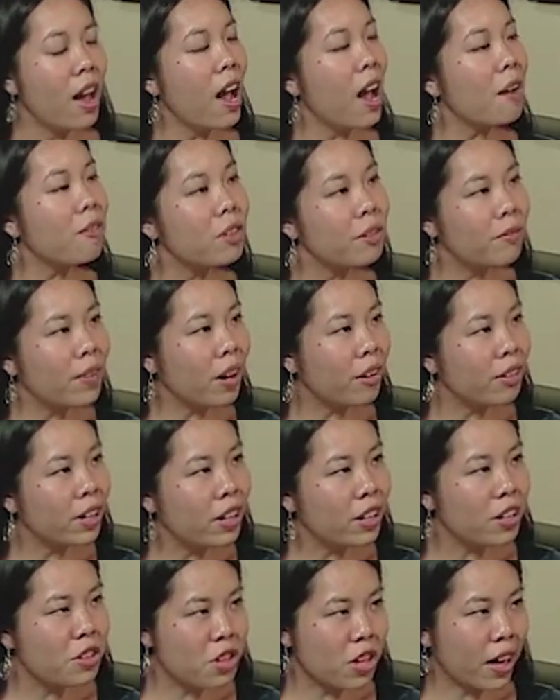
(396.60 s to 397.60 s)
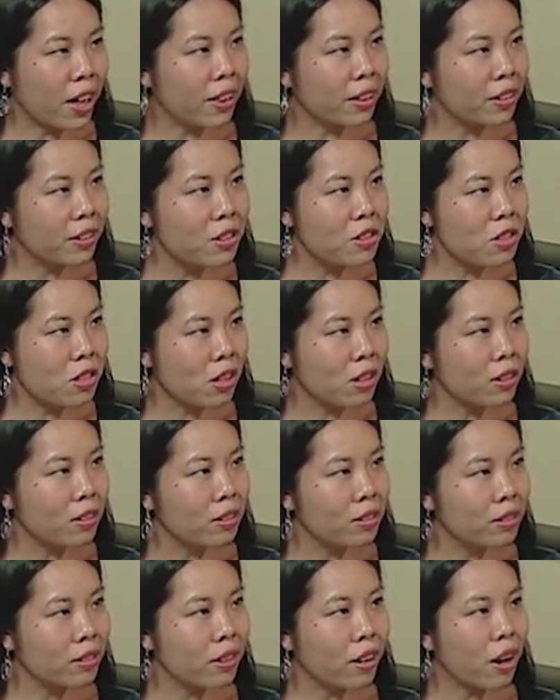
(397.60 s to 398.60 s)
Have you found any
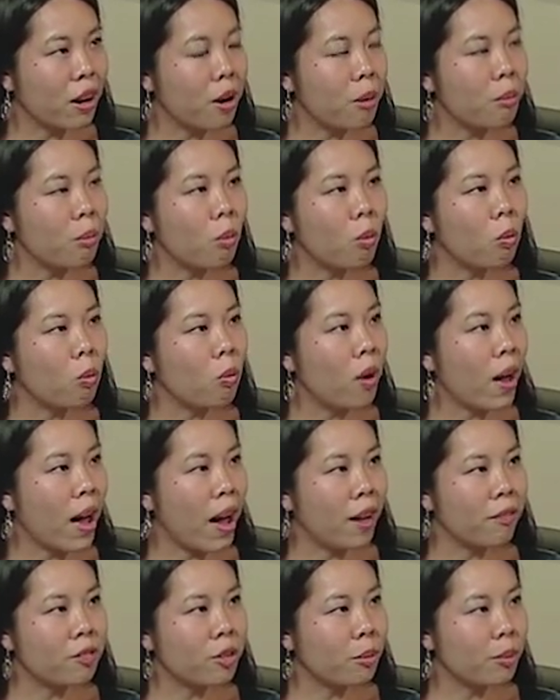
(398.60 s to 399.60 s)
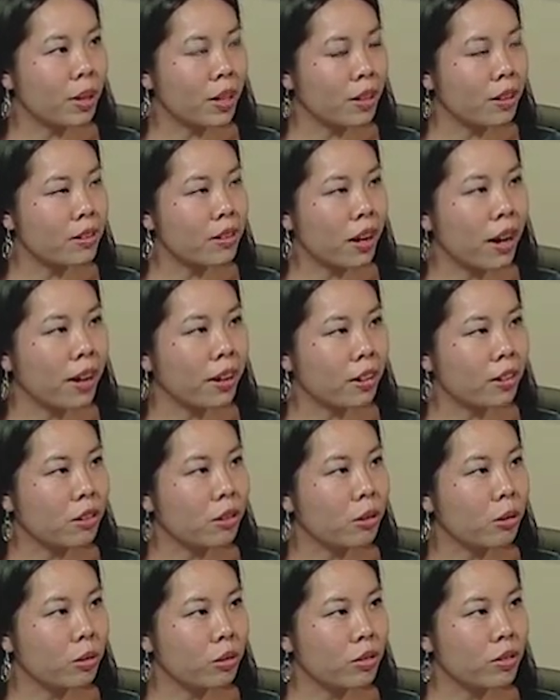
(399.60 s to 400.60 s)
challenges after being
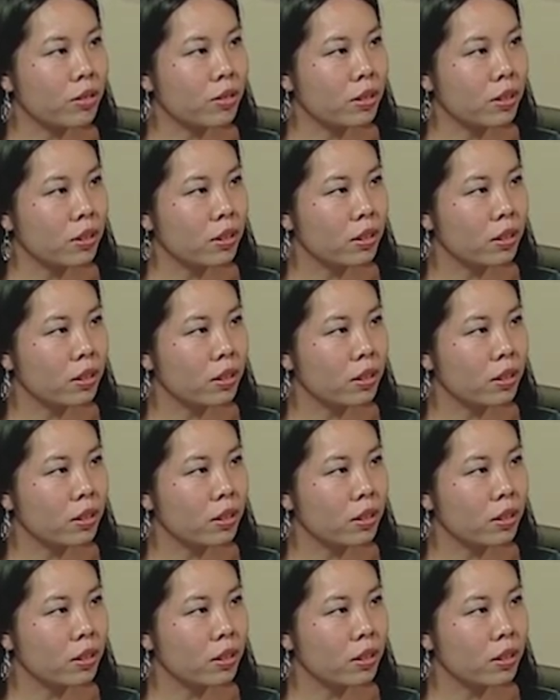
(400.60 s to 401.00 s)
diagnosed?